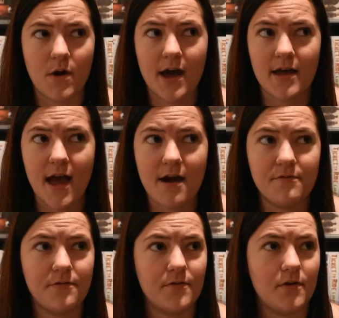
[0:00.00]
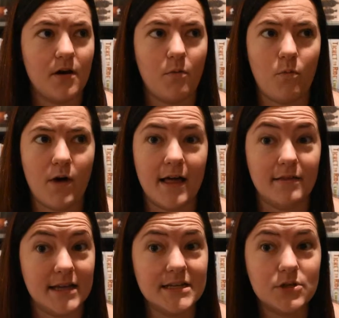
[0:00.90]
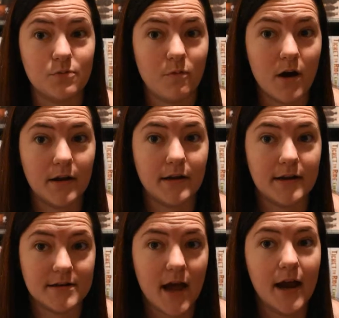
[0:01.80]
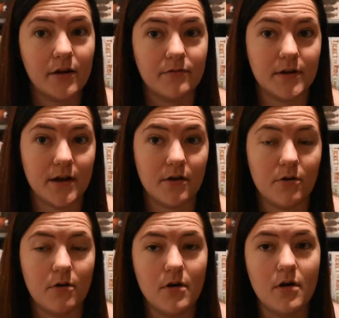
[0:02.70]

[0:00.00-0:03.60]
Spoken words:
I have at least one entire video